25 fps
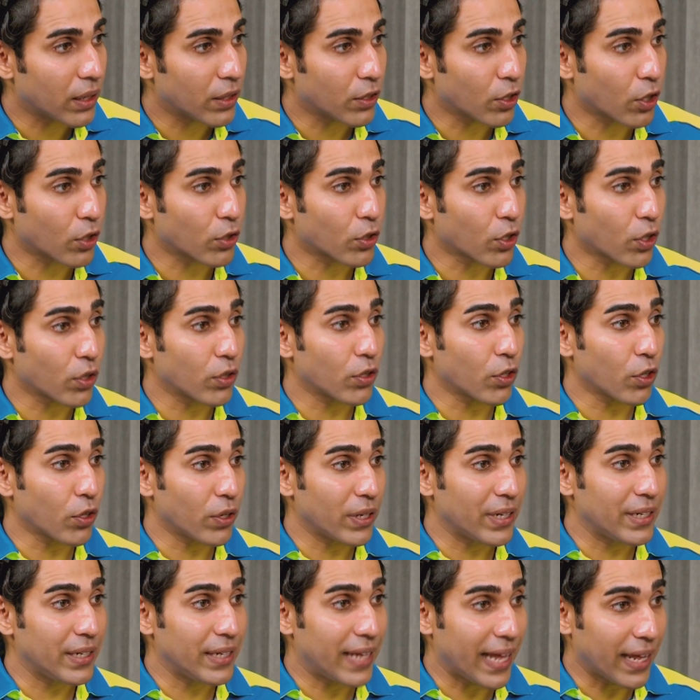
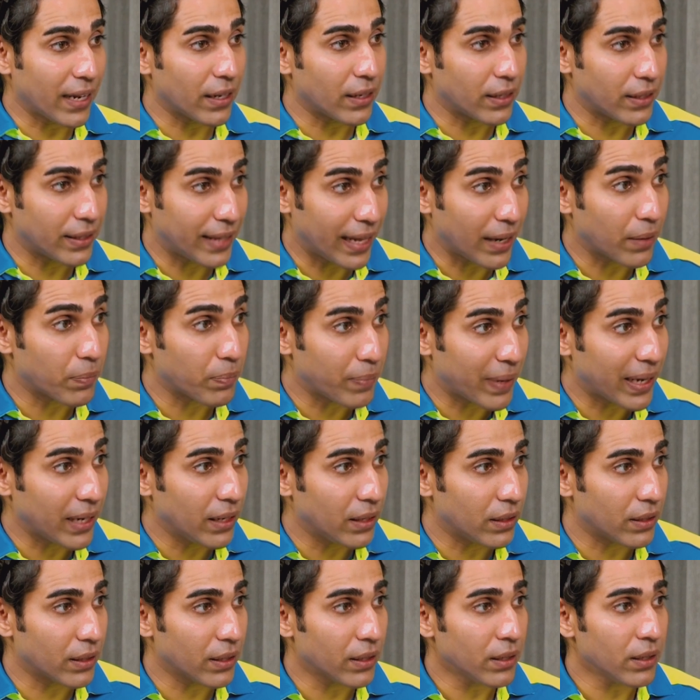not in that
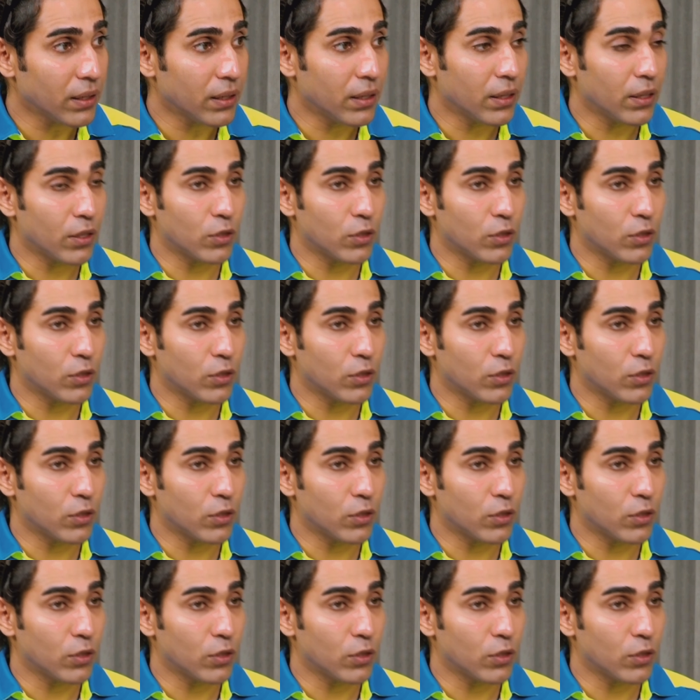manner,